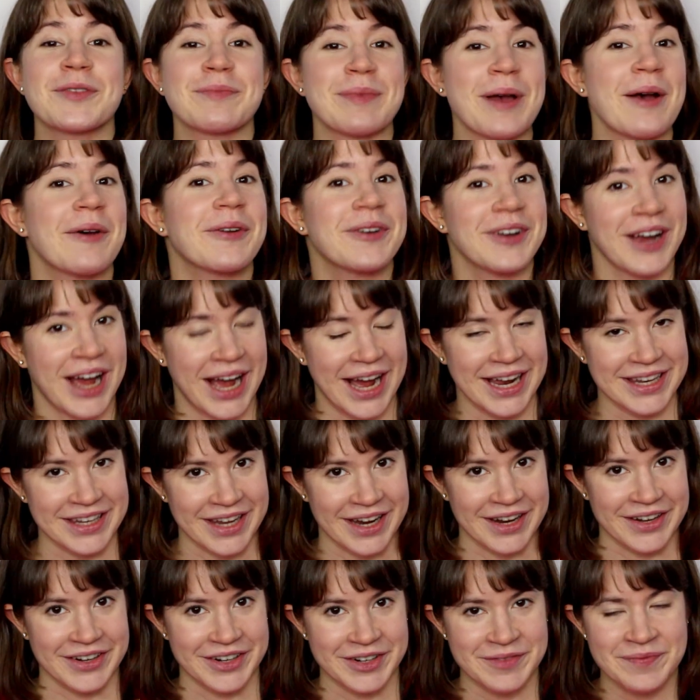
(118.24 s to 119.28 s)
powder
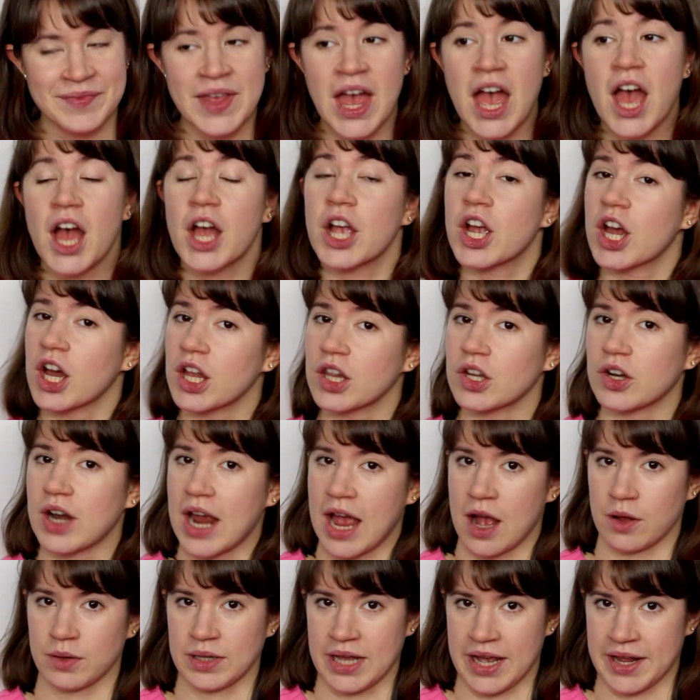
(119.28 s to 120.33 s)
highlighter, color
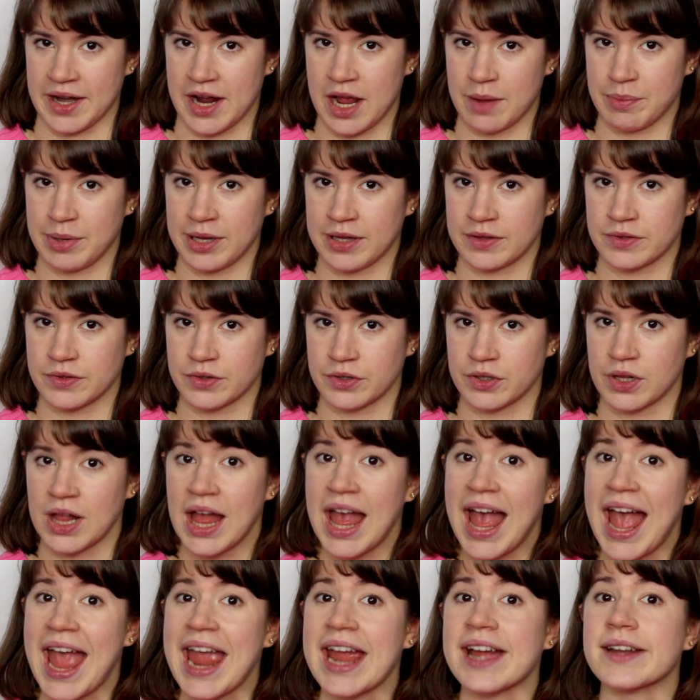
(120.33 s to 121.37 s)
outline eye pencil,
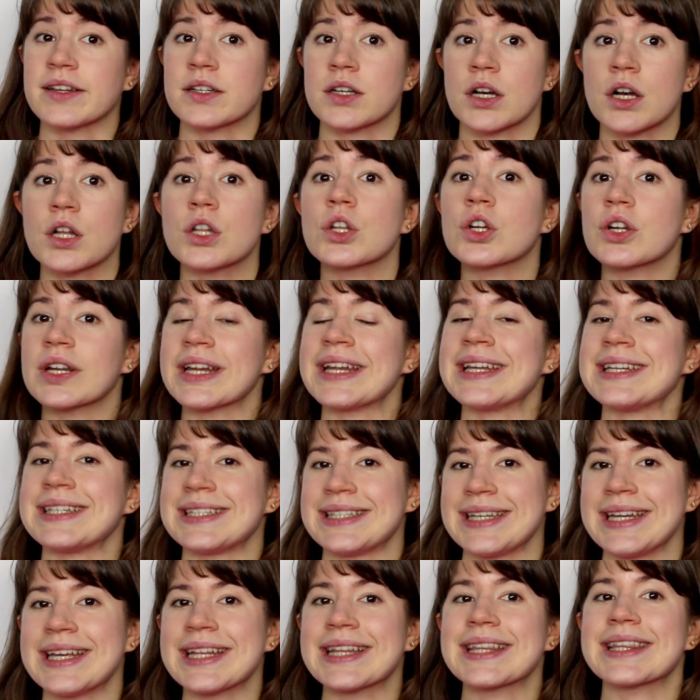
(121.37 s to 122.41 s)
and color
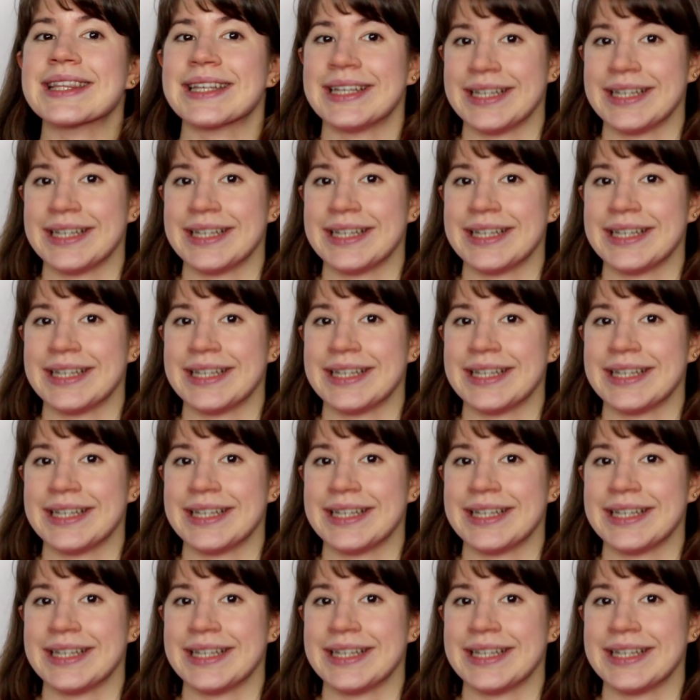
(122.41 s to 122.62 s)
intense